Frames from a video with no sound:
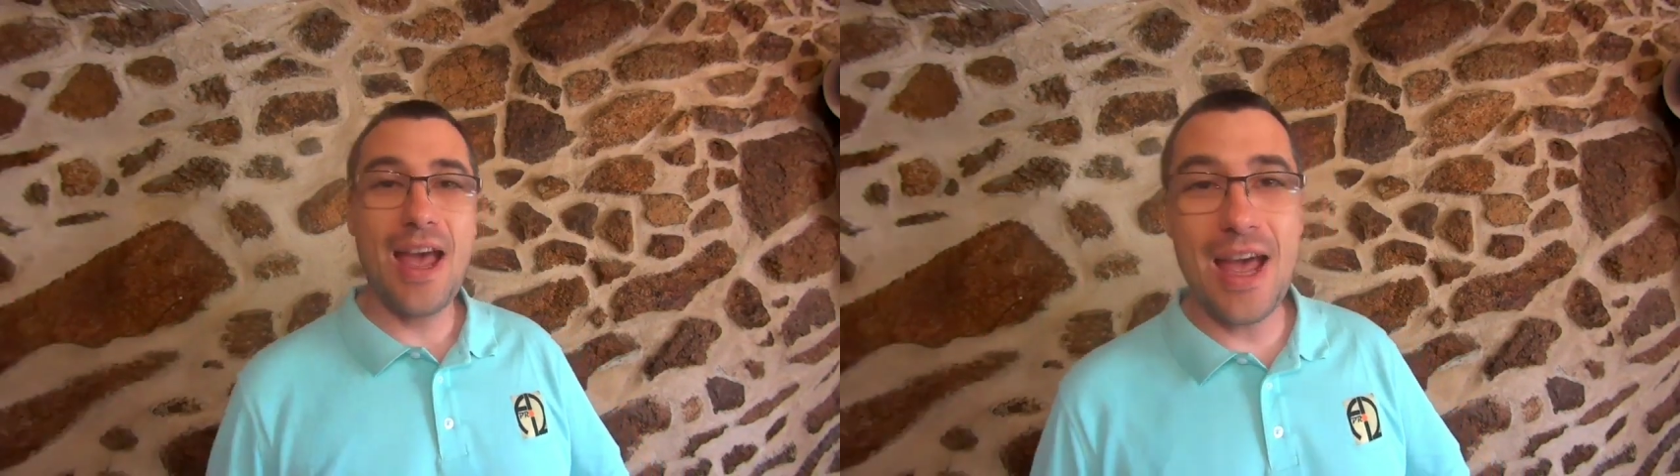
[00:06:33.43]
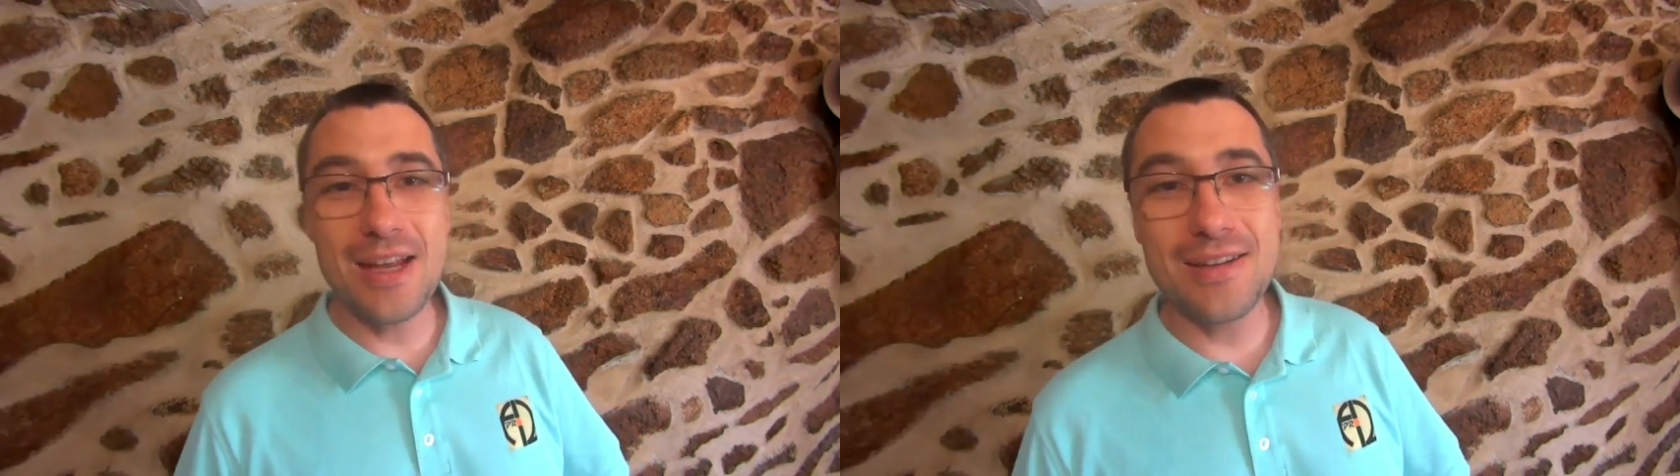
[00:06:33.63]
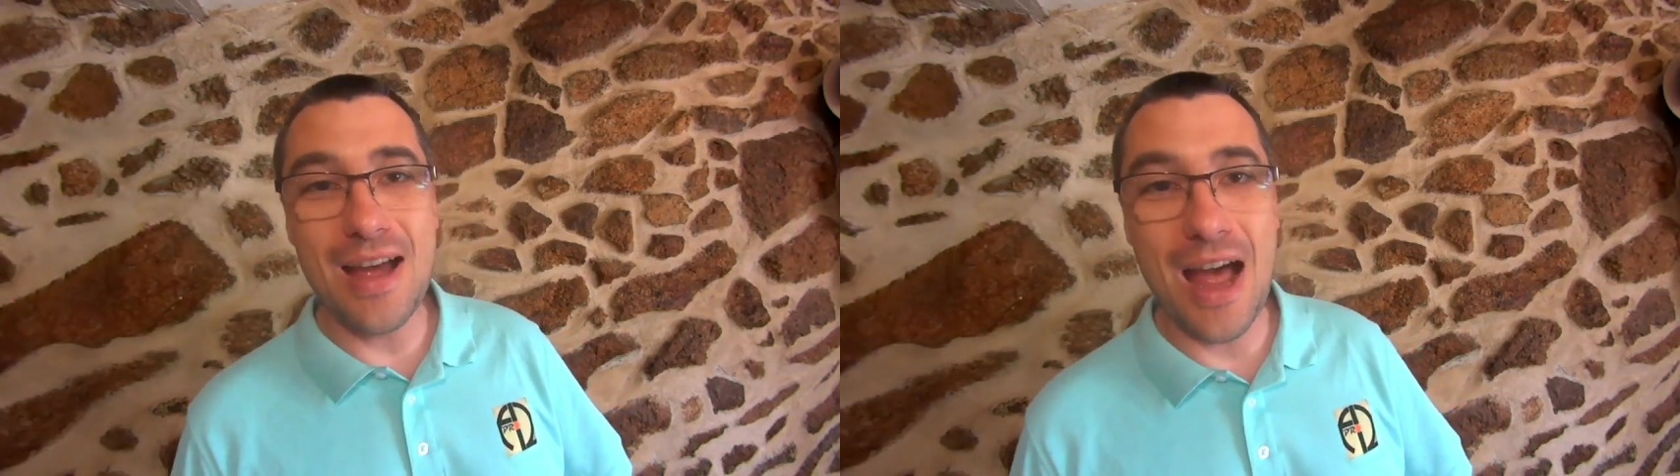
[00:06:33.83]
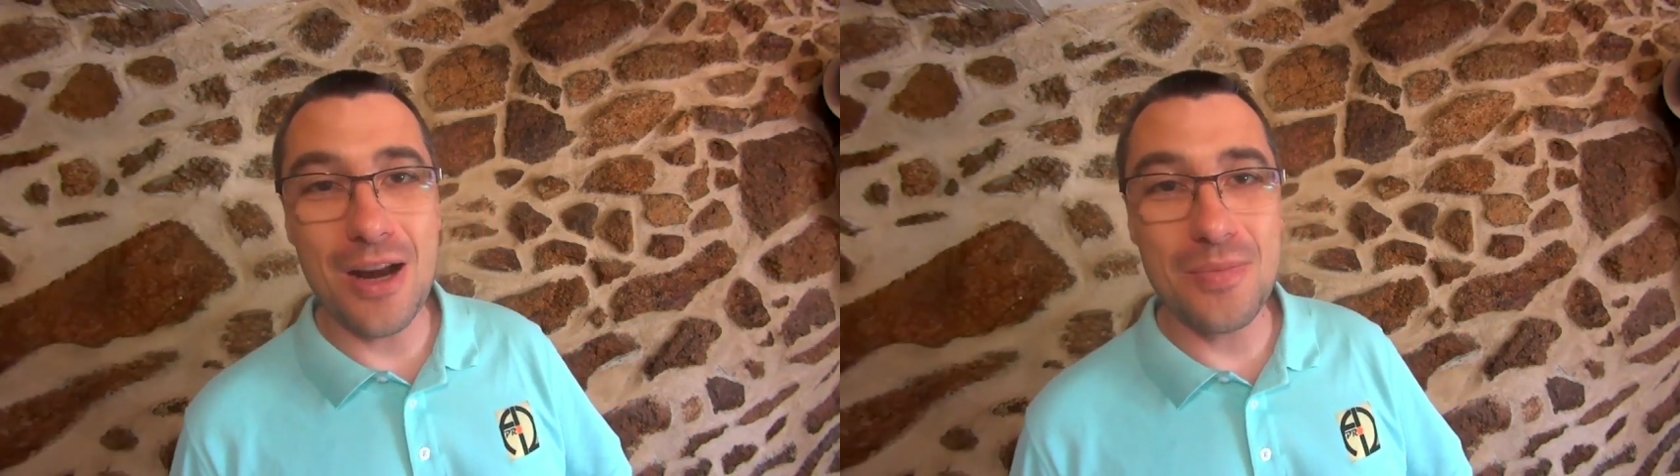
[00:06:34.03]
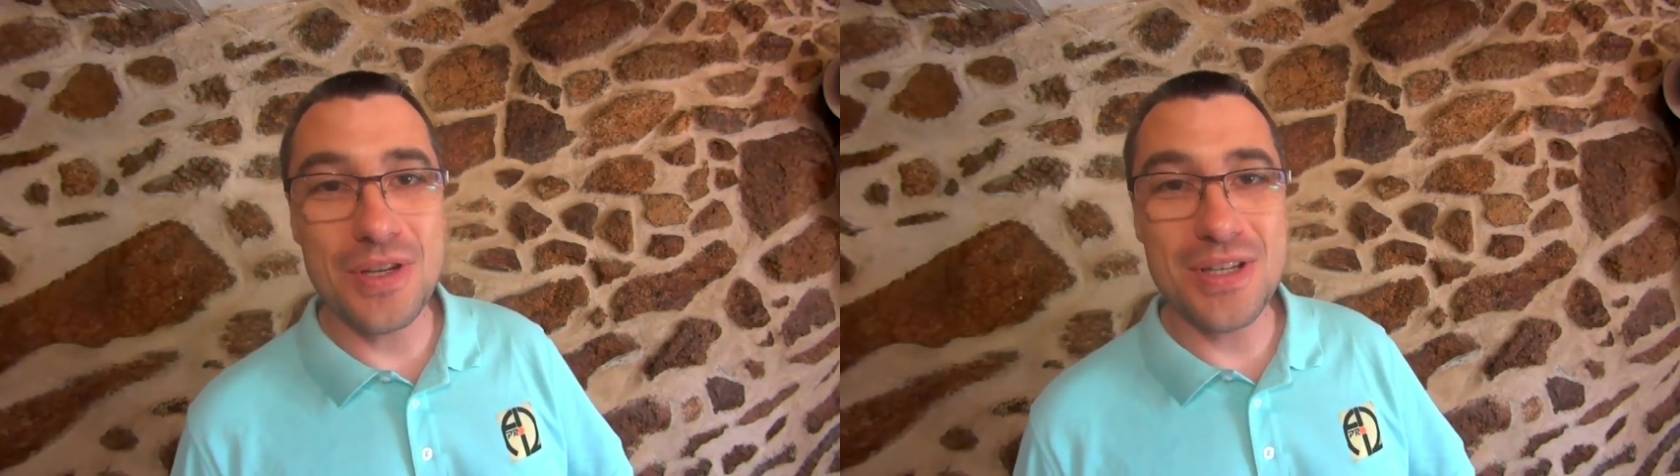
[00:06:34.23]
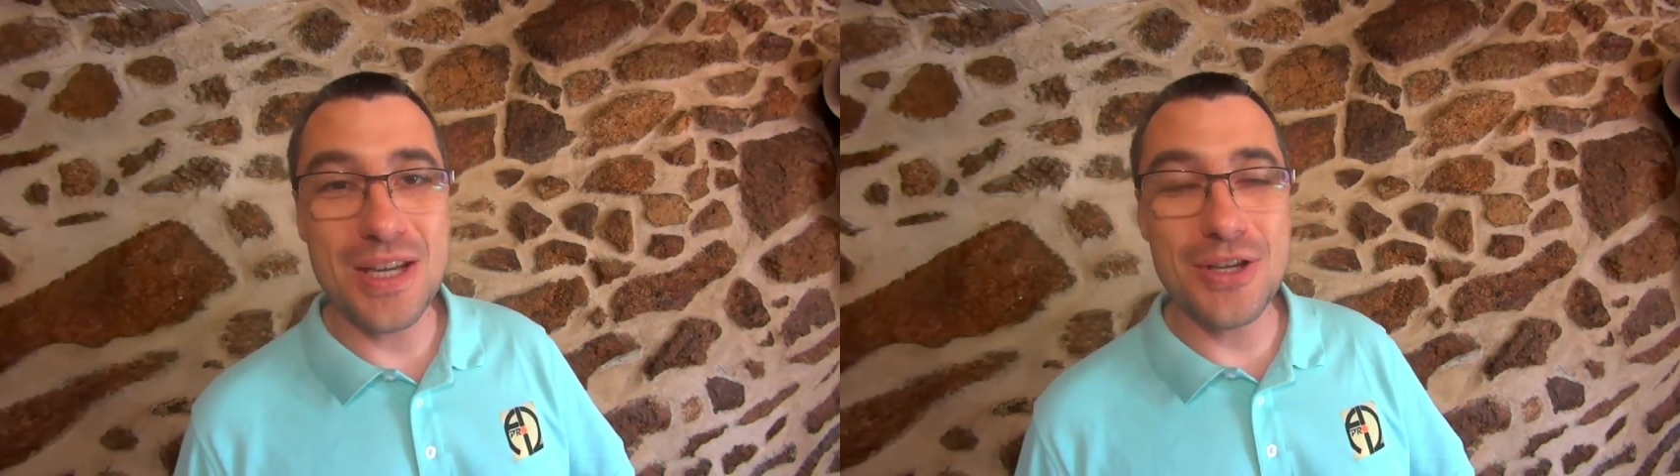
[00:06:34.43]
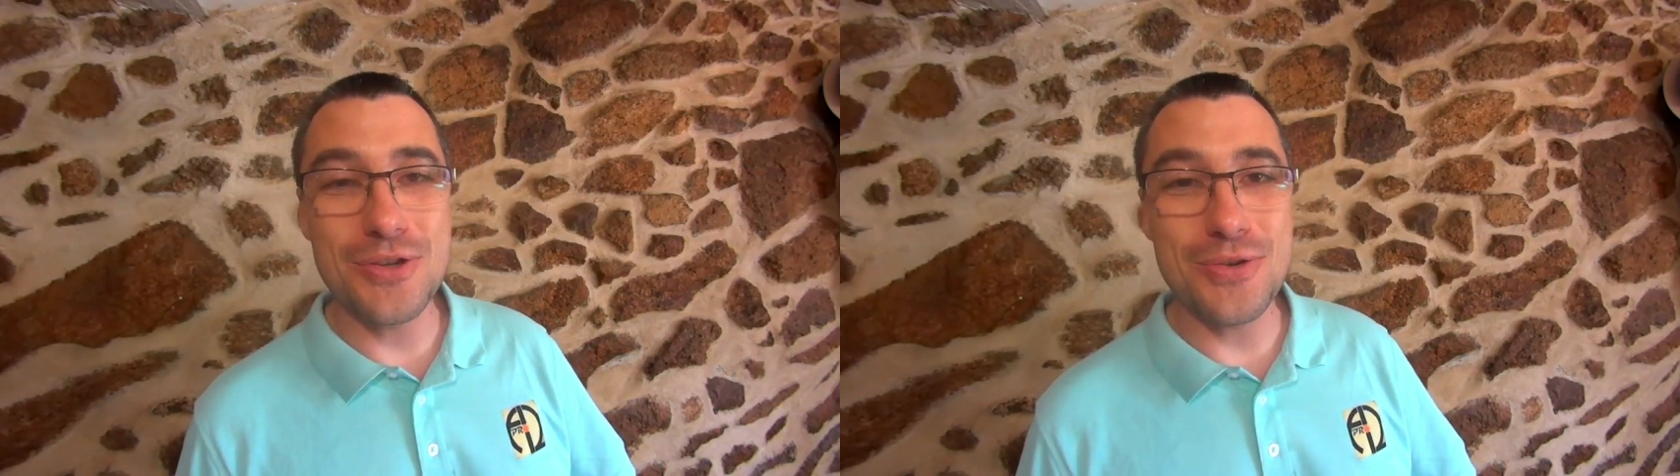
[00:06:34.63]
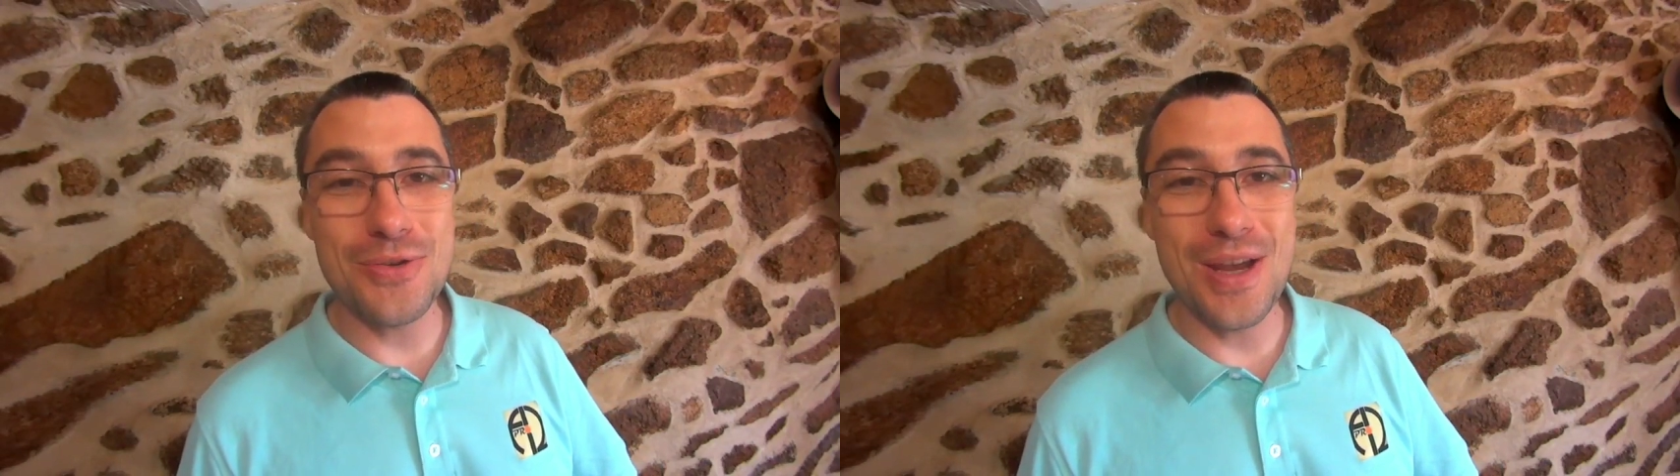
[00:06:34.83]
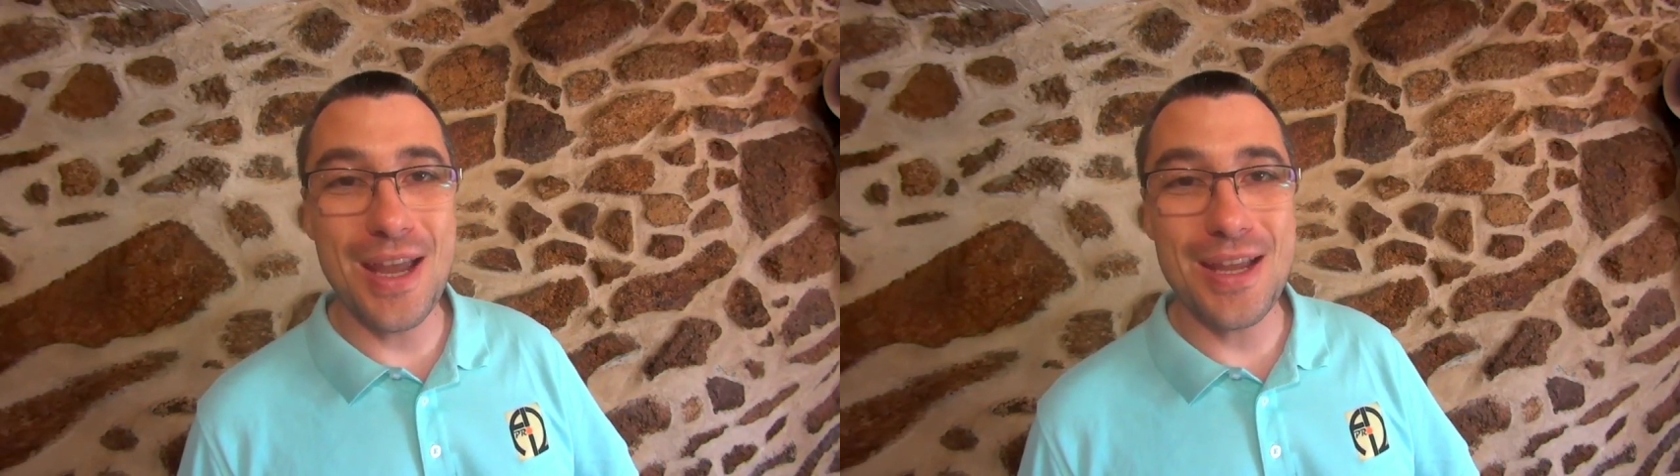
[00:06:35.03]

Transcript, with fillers: And I'll be seeing you